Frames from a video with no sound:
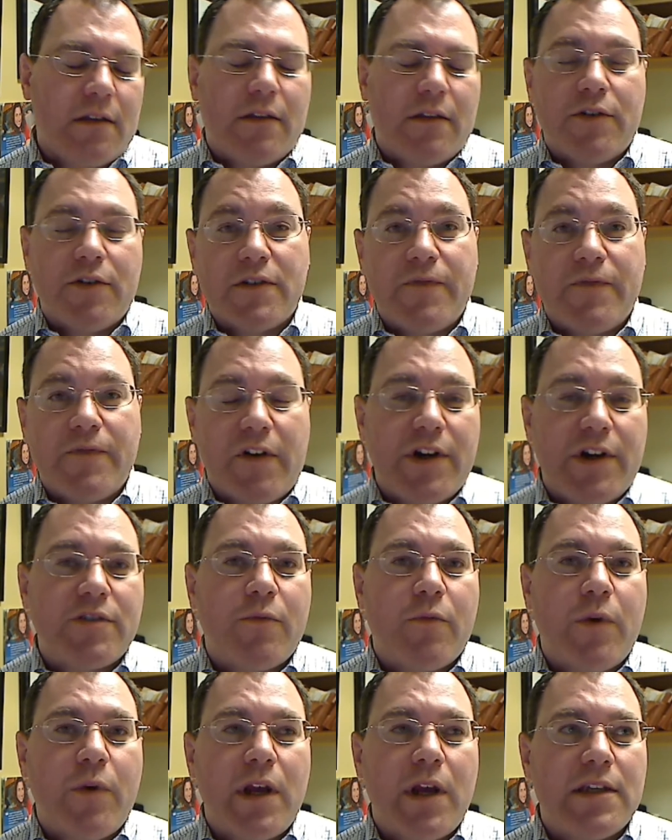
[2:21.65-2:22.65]
There's
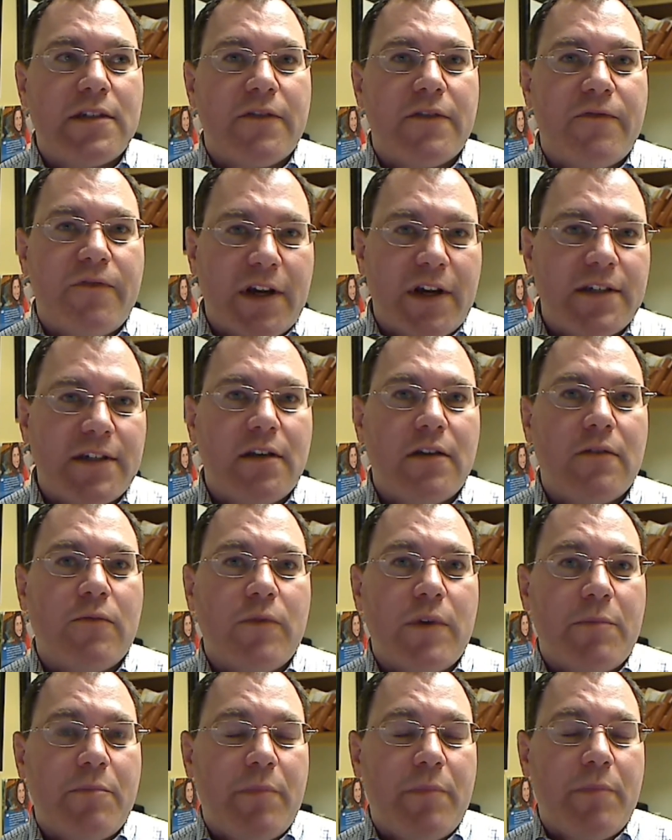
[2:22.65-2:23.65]
various ways to fix it
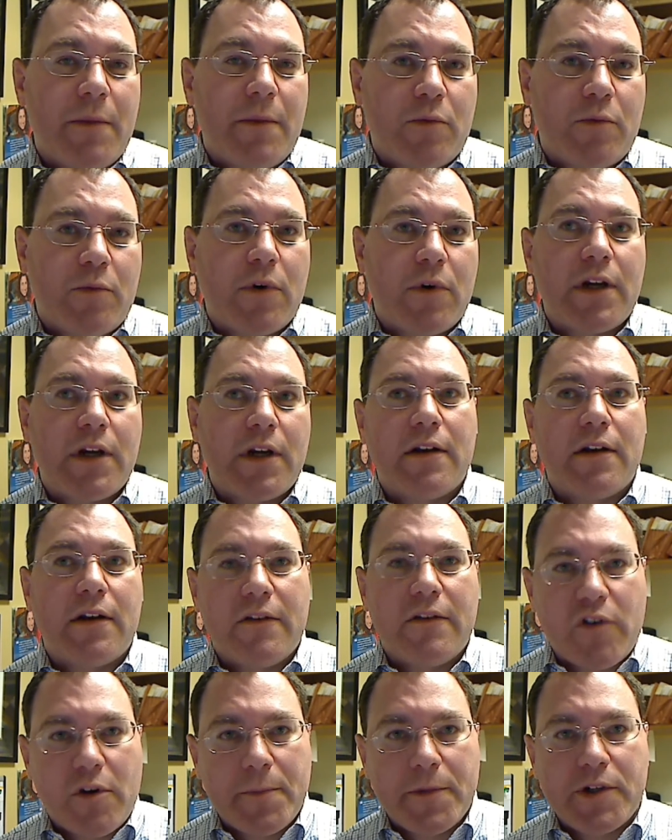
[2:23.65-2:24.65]
with paperwork and
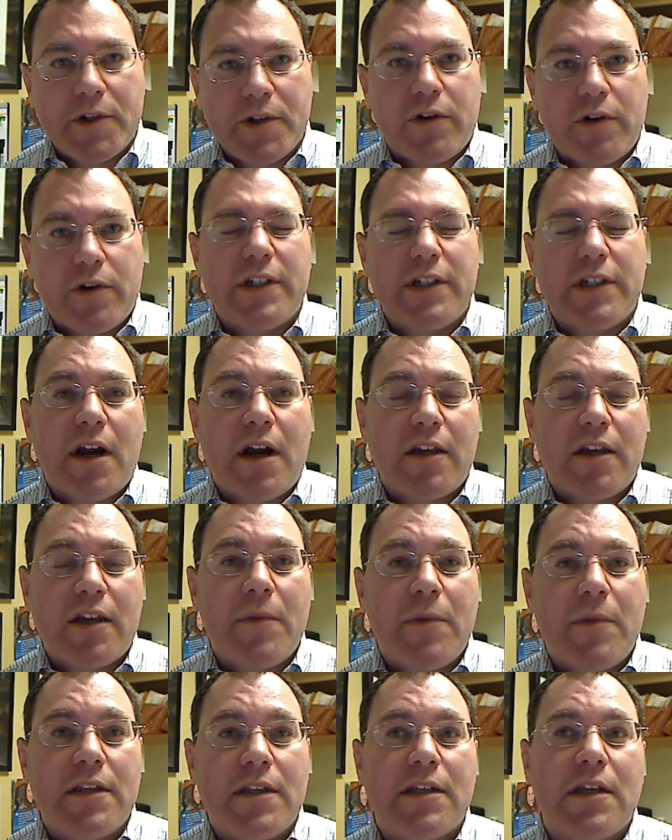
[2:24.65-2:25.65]
confirmatory
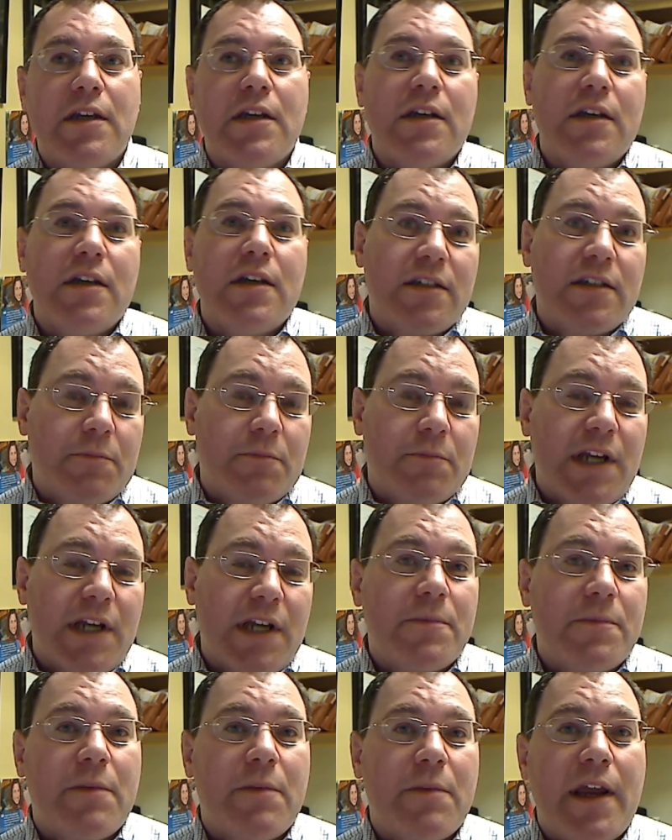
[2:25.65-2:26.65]
documents.
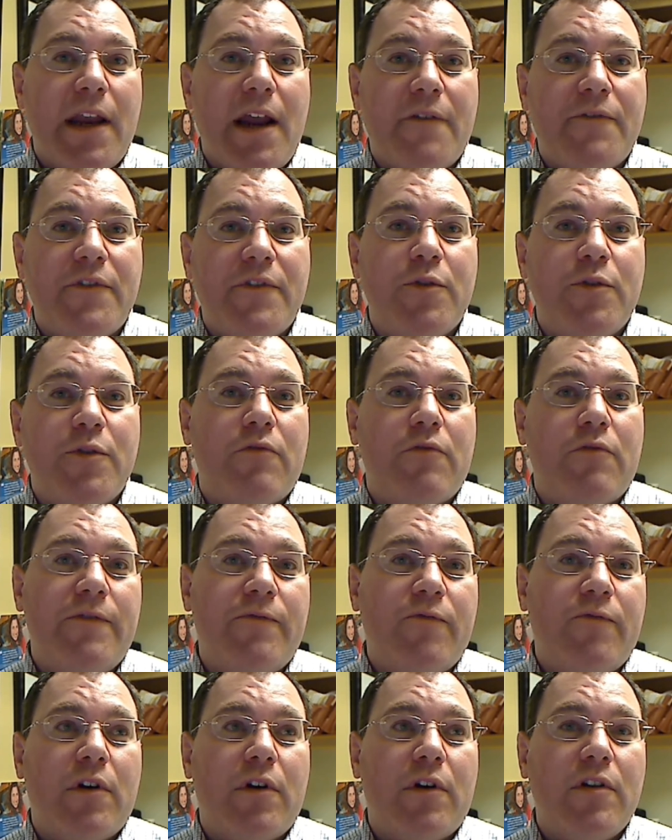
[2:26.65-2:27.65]
Sometimes they might have to do a
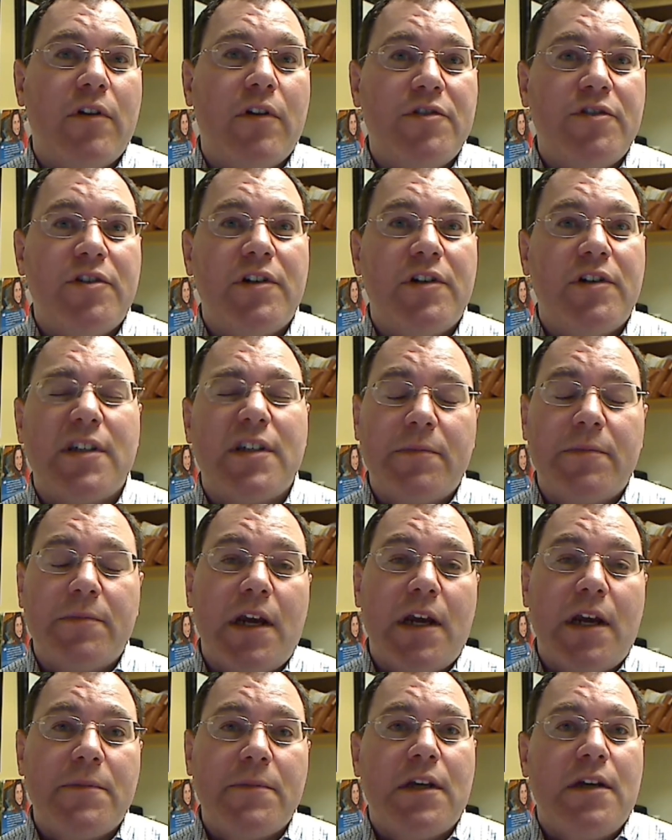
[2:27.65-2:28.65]
re-foreclosure, and
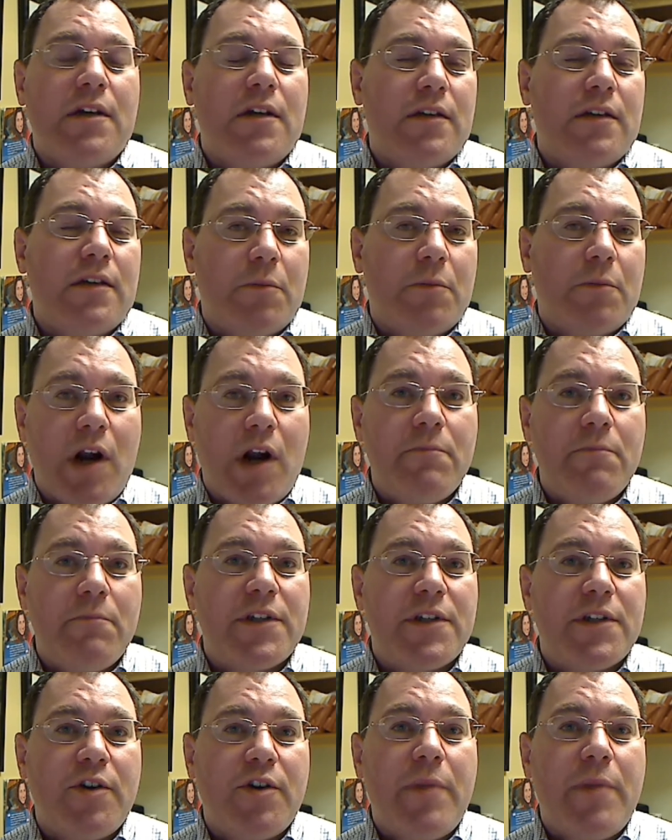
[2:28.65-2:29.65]
sometimes the problem
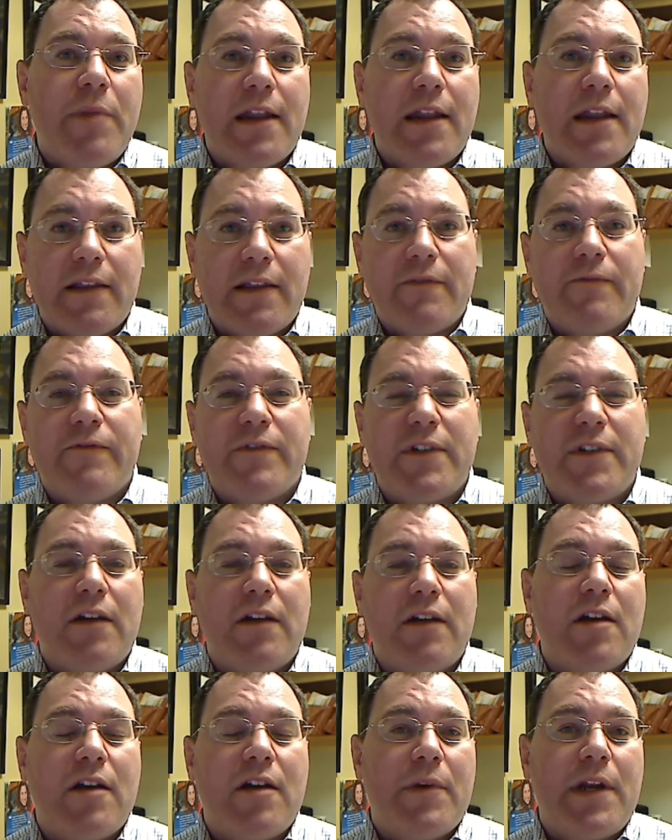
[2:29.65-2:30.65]
is so bad that the
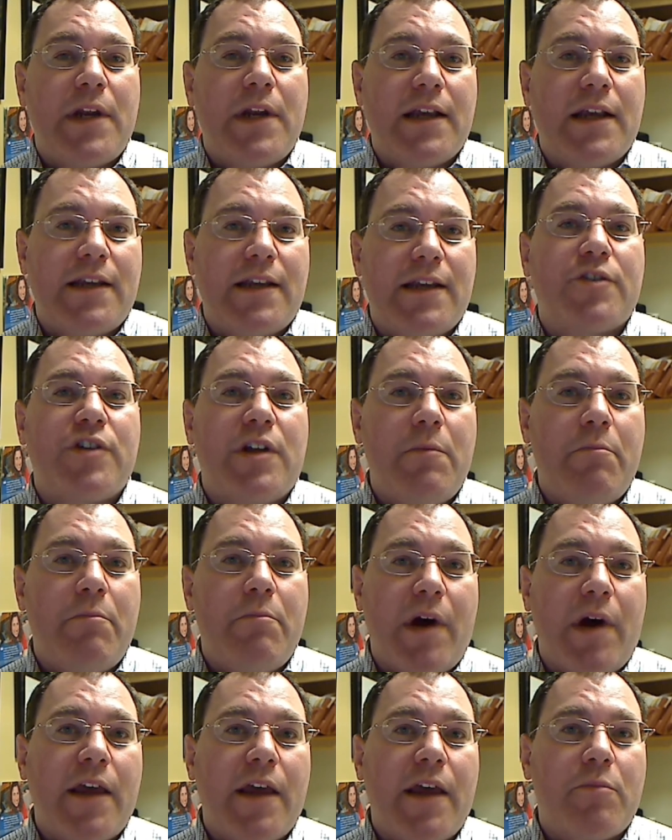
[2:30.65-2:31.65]
title company has to actually
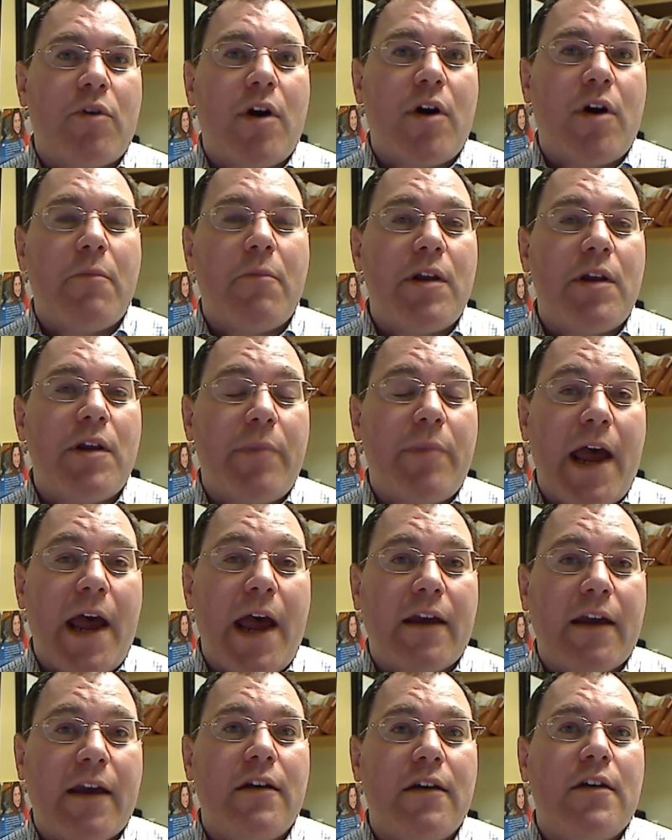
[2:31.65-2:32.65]
buy the property
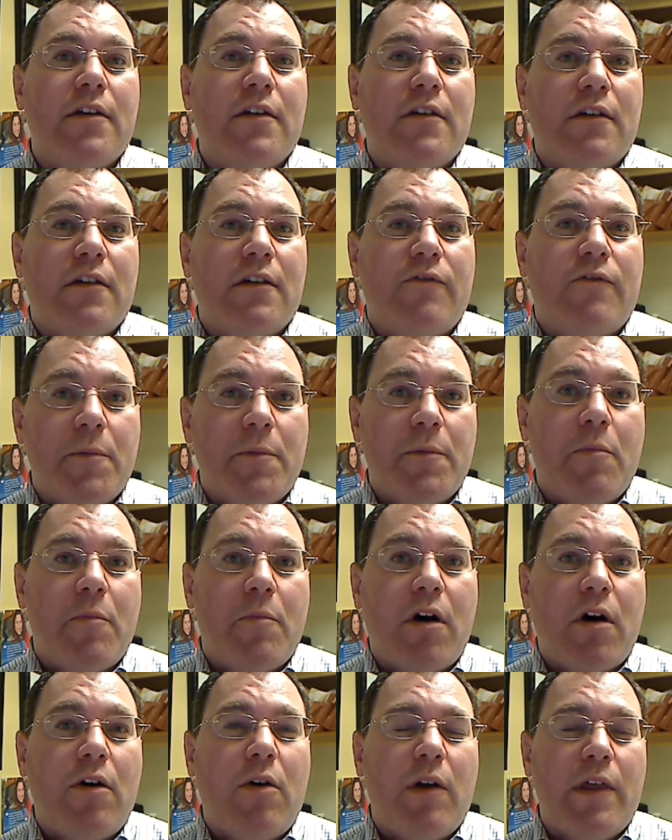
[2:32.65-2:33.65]
back from the
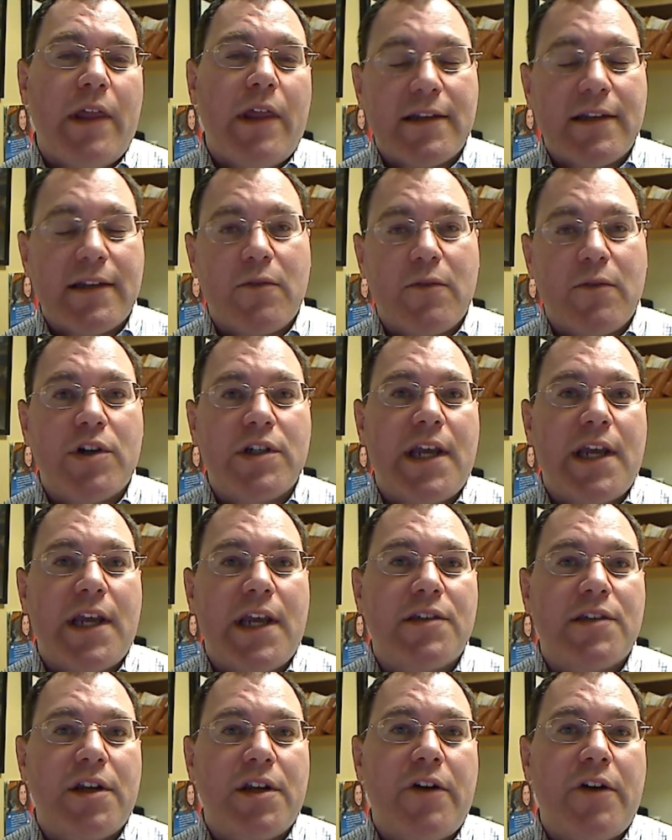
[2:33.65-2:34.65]
borrower. That's the worst
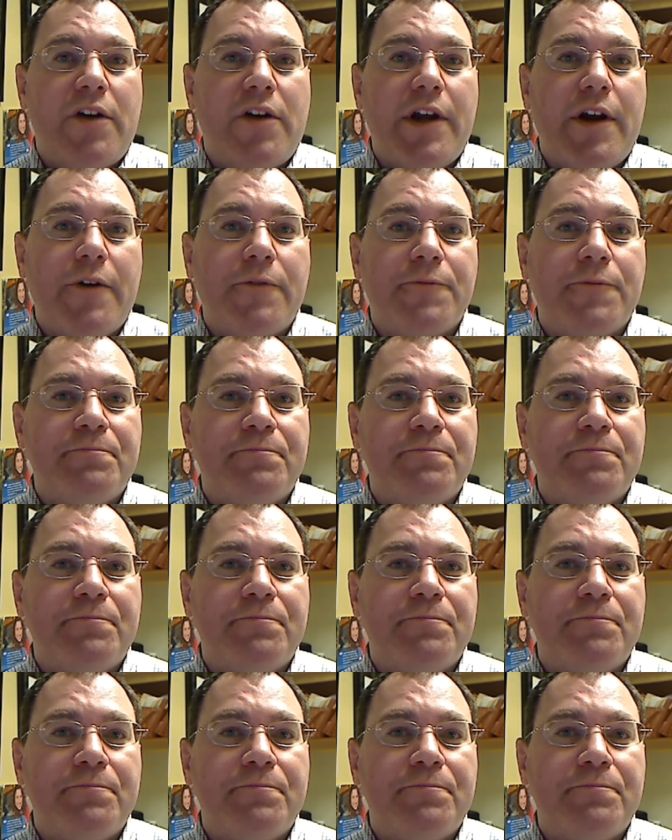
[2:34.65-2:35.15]
case scenario.